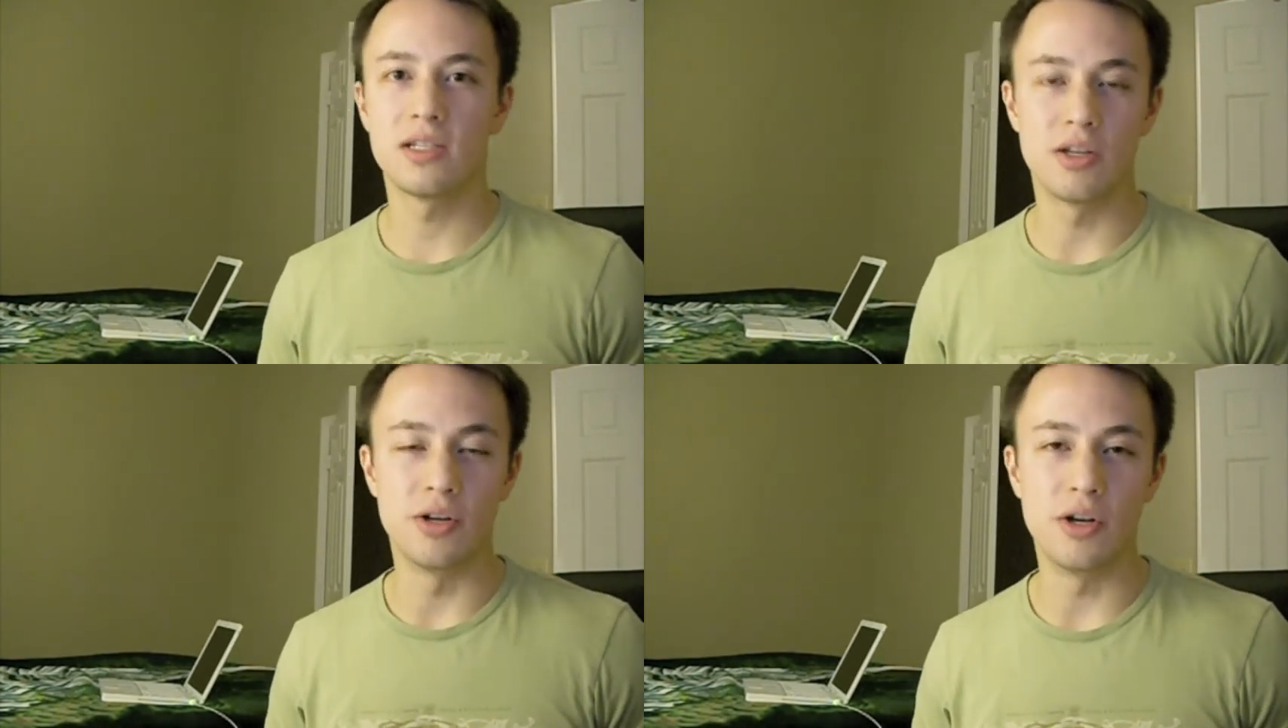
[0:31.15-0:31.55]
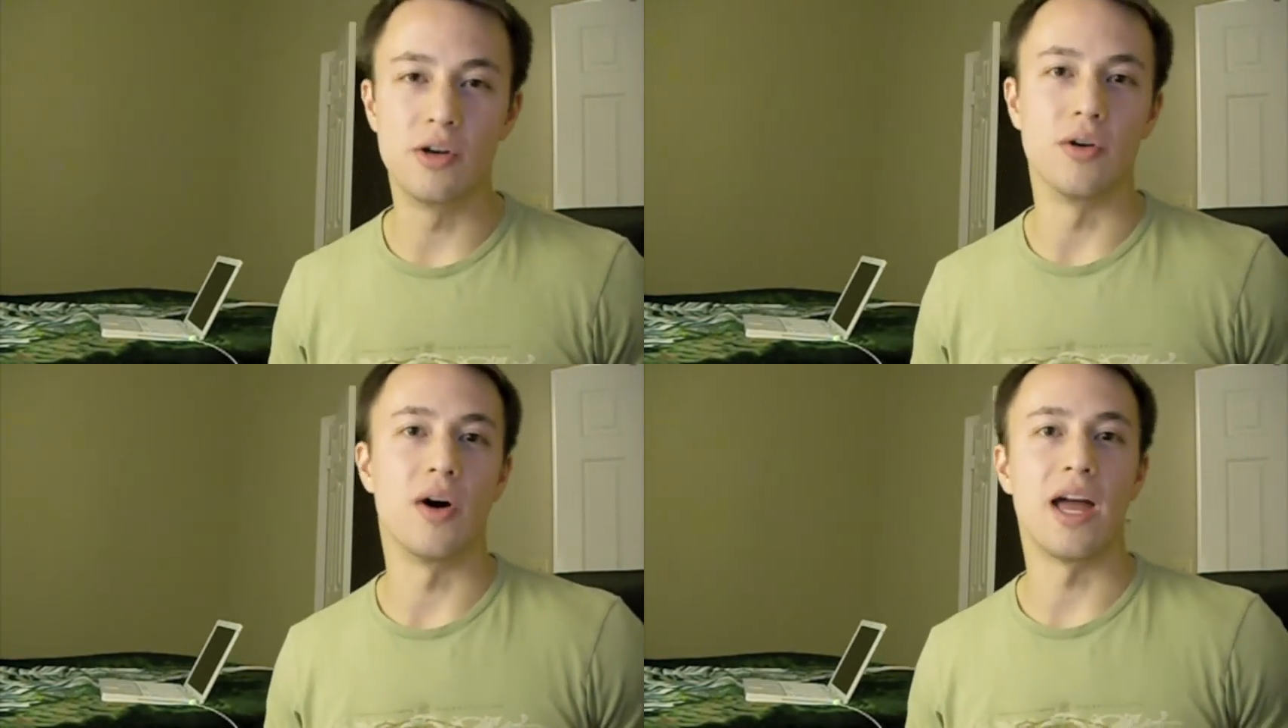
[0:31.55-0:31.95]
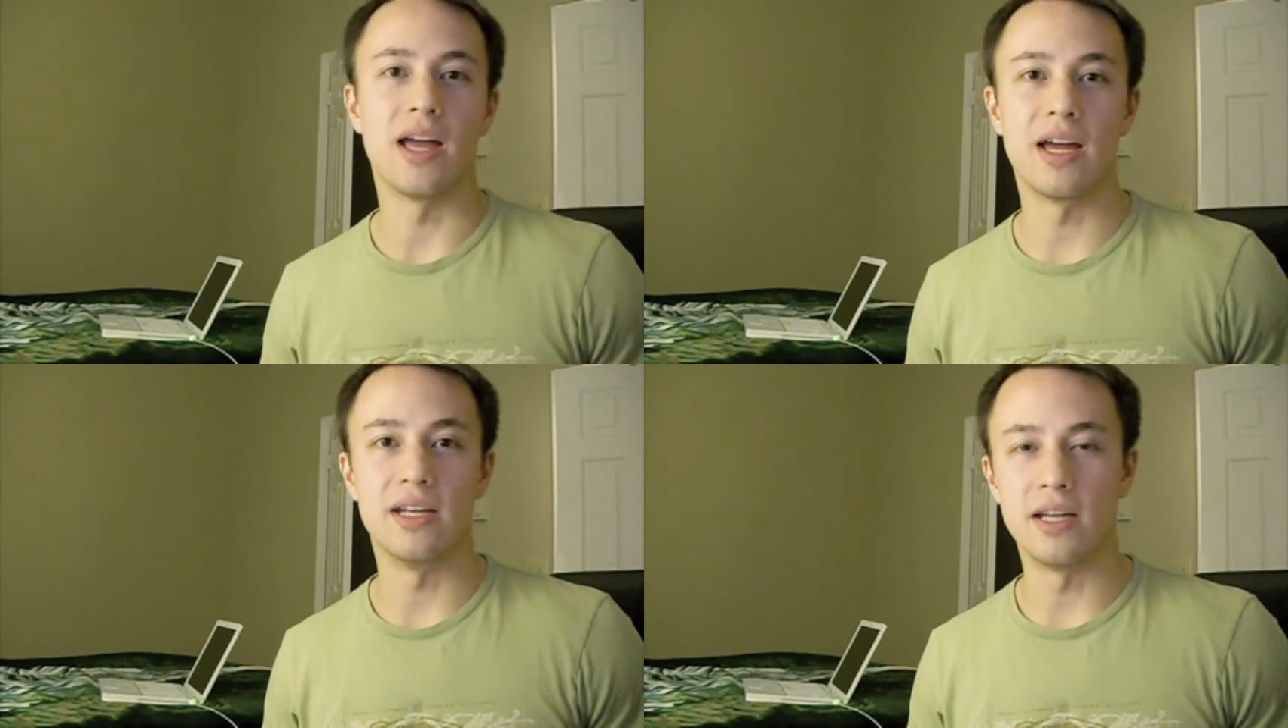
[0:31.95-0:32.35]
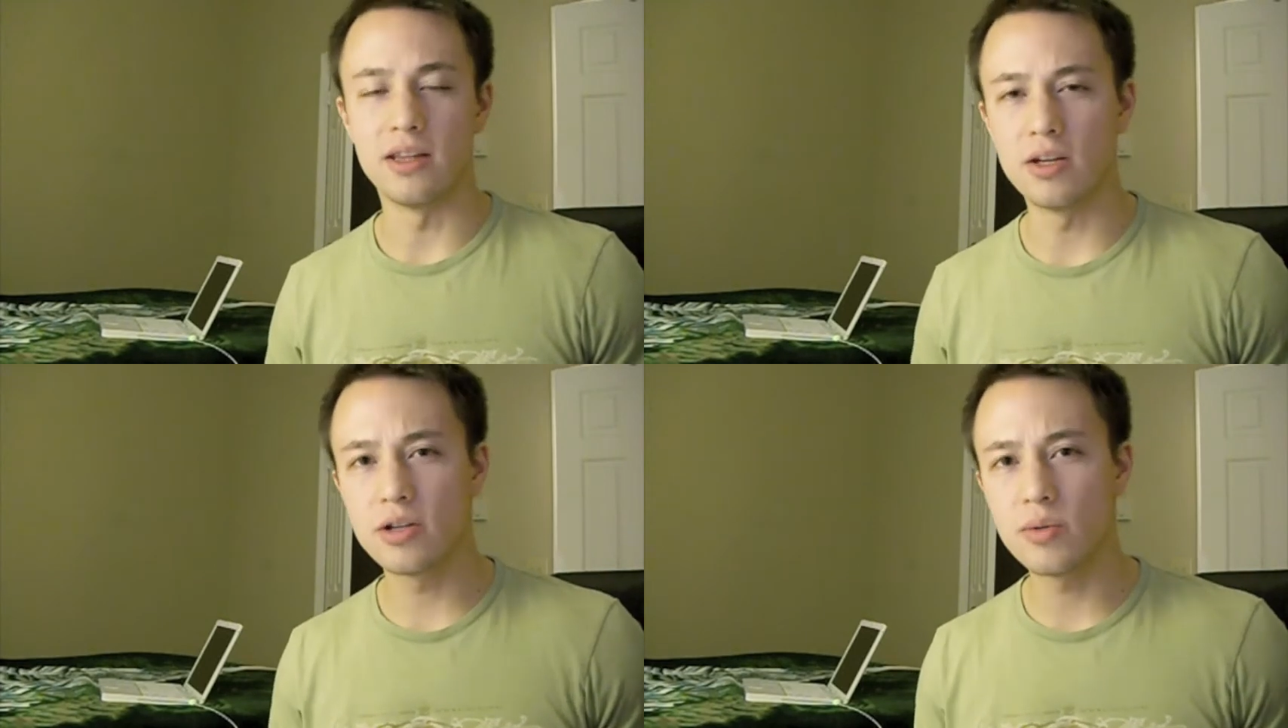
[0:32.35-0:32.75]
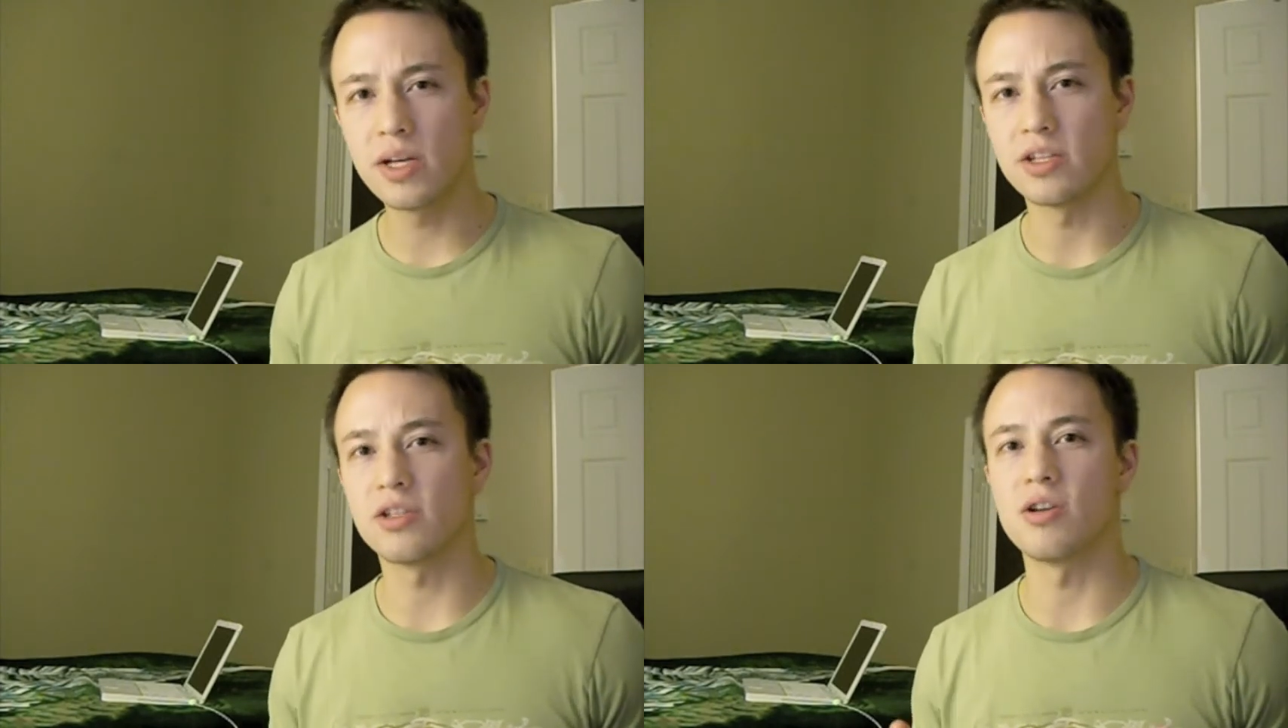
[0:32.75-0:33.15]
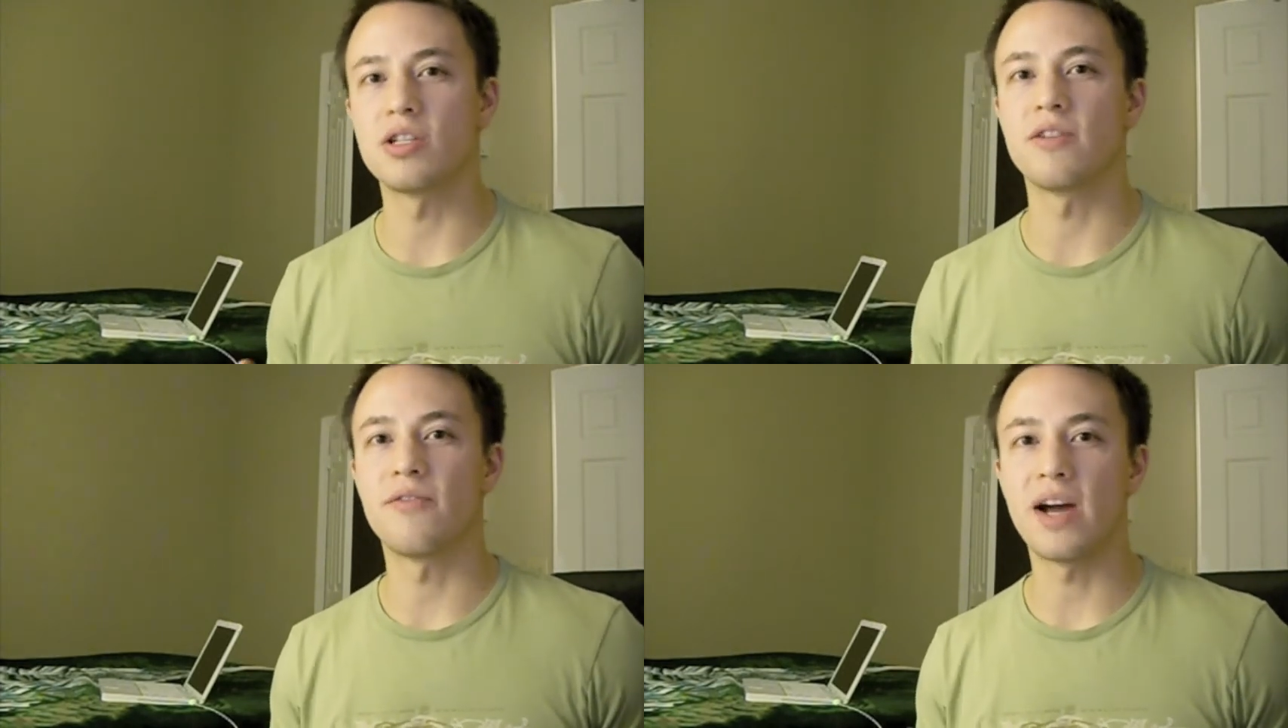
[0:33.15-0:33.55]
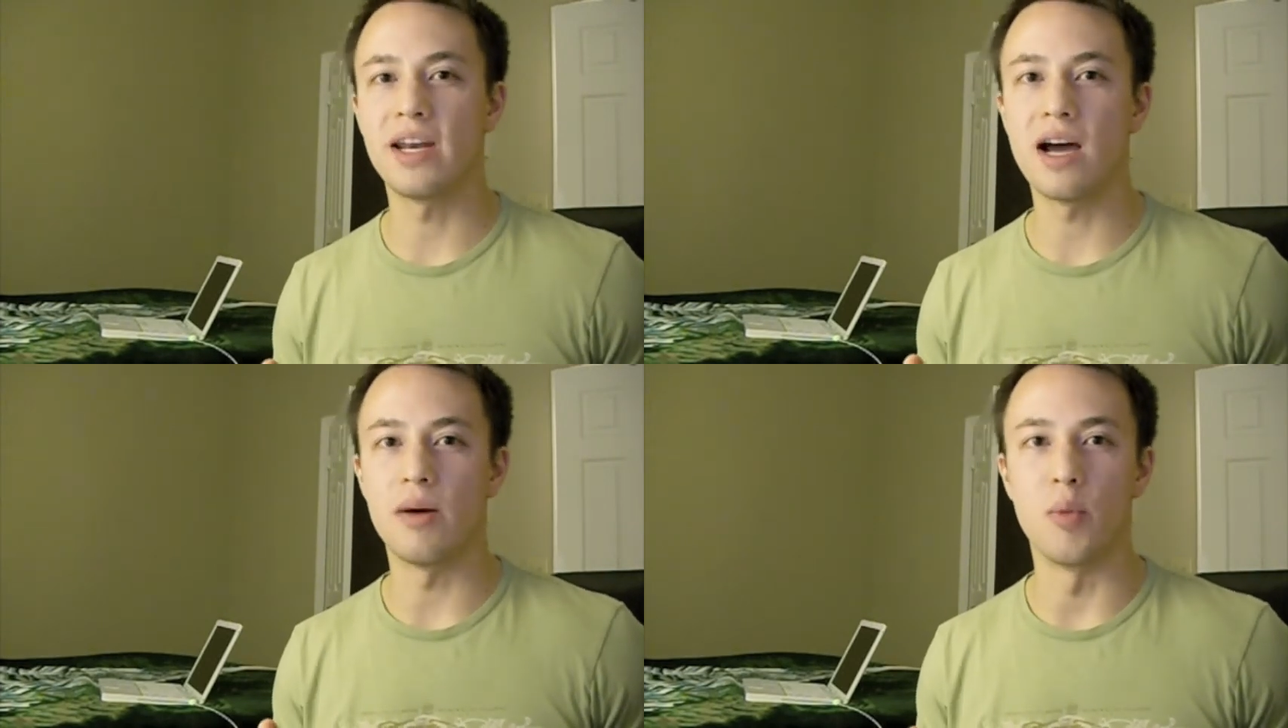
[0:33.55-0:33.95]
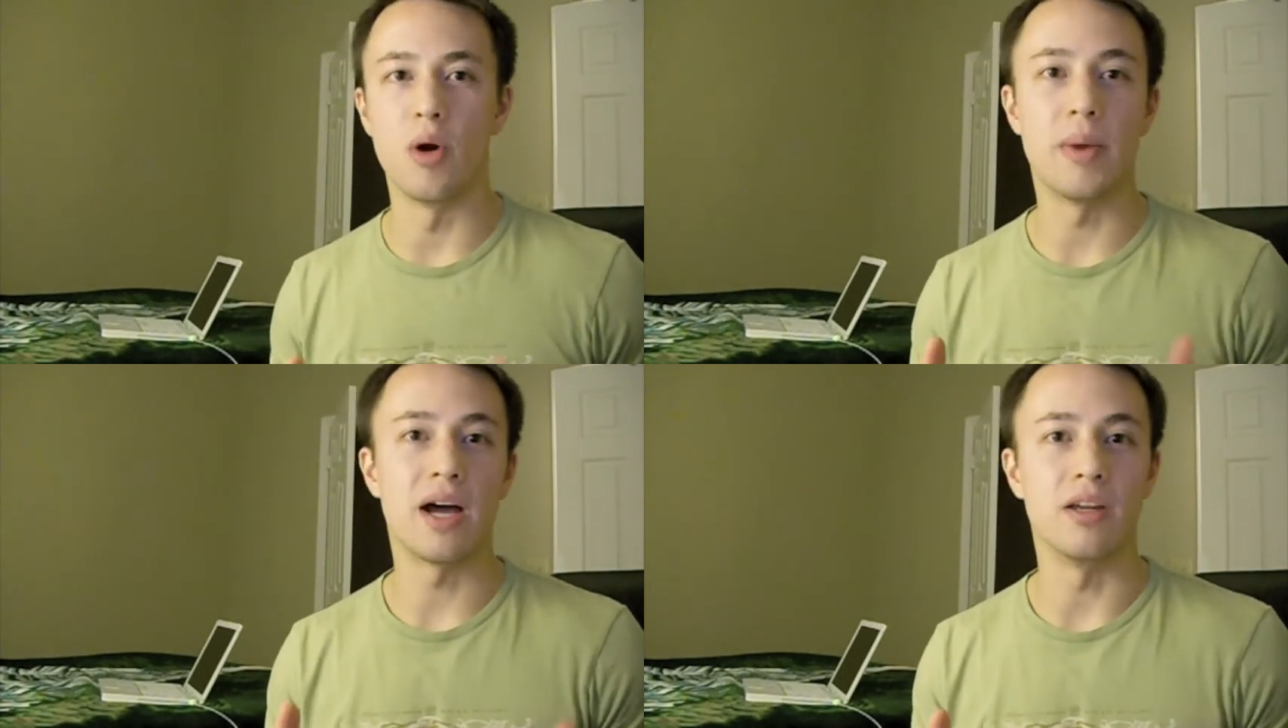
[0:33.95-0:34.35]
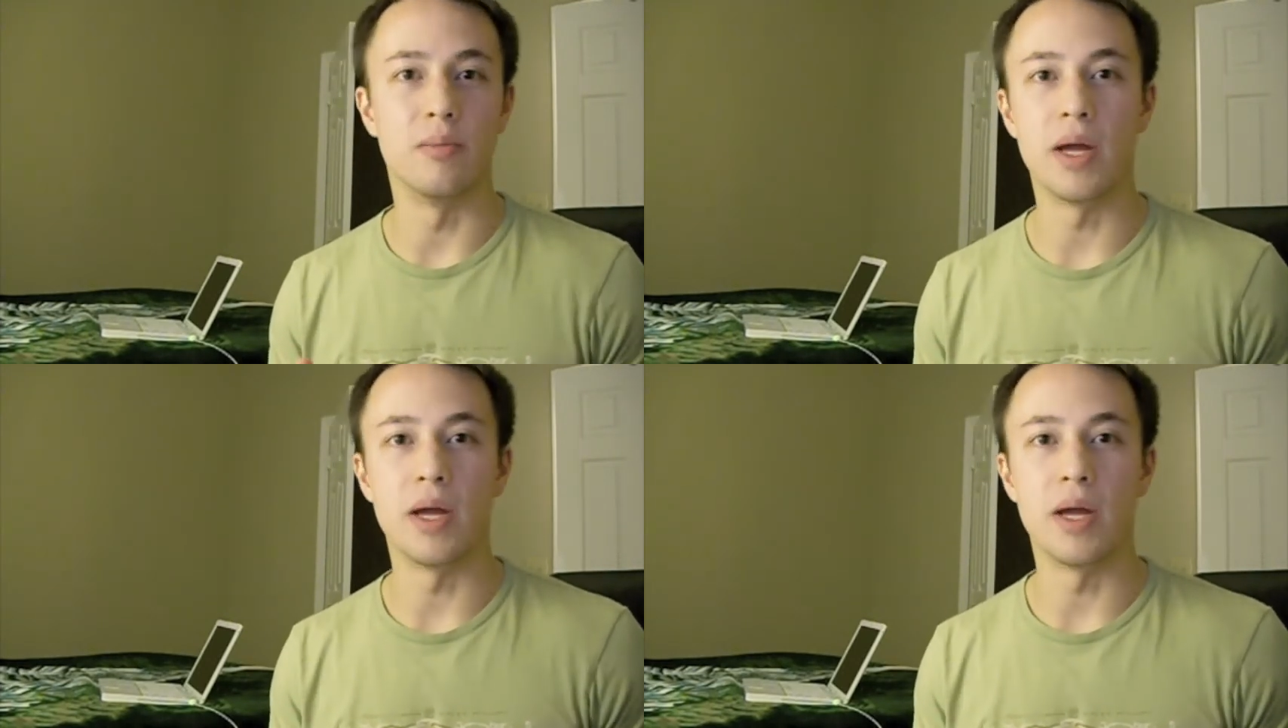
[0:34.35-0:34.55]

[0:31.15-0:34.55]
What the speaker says: to Google and they're doing a search to find out more about you,